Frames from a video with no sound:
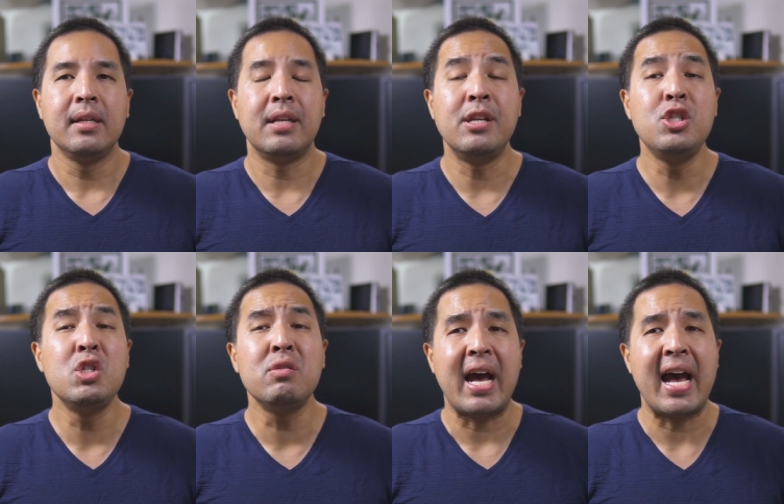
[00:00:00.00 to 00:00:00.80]
The
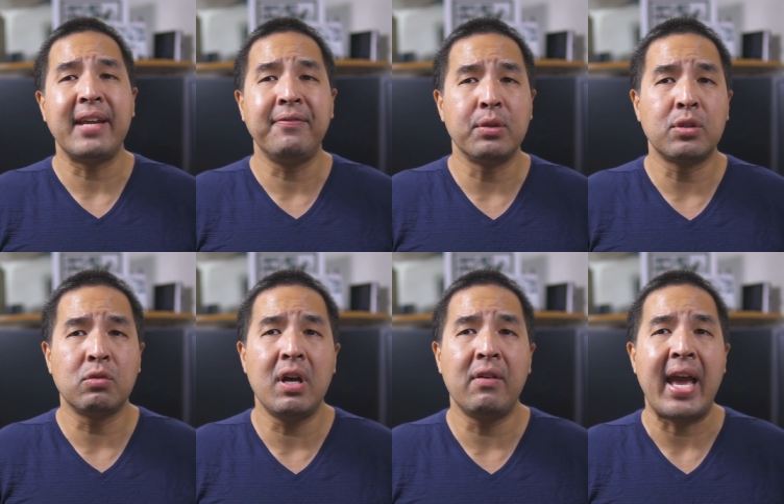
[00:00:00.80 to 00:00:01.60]
new iPhone
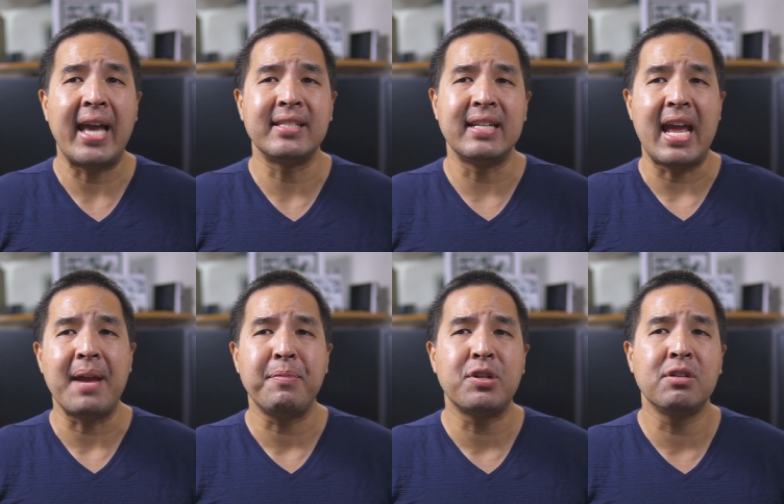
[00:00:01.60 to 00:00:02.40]
12 has an
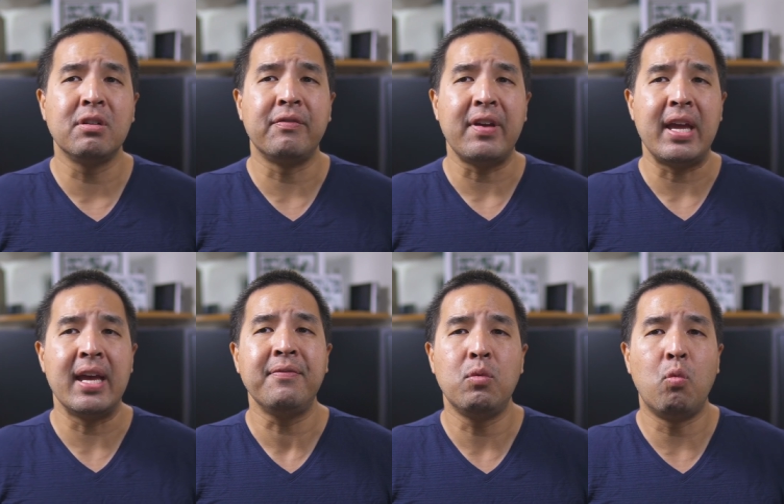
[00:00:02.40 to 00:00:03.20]
aperture of
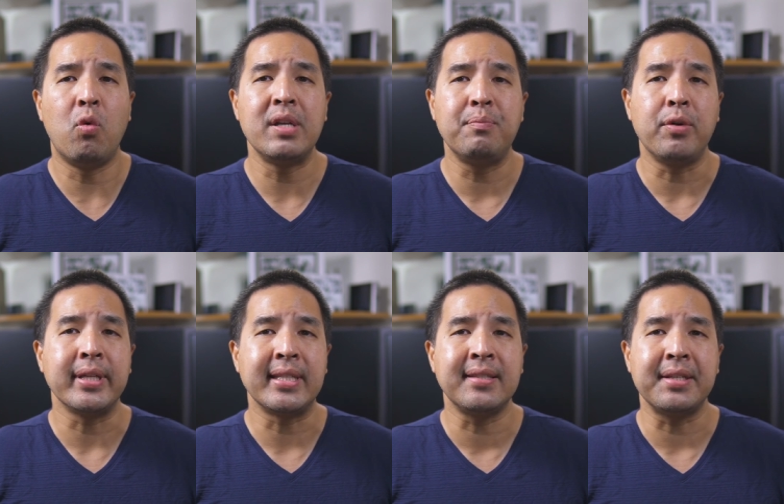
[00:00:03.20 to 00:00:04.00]

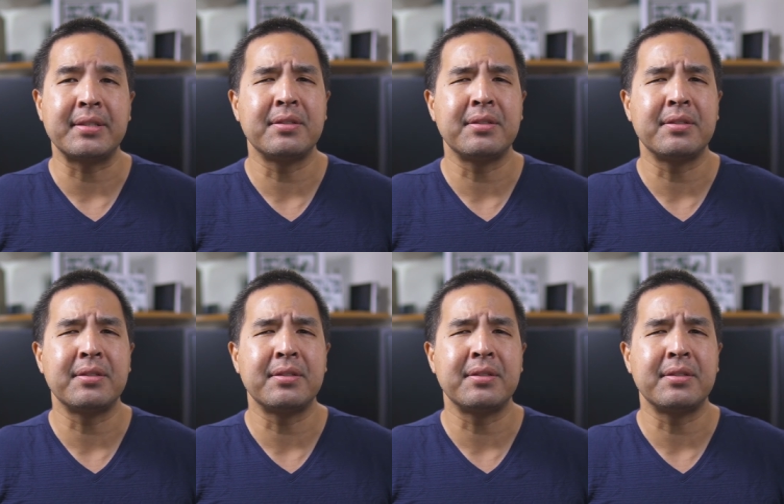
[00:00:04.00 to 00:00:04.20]
f/1.6,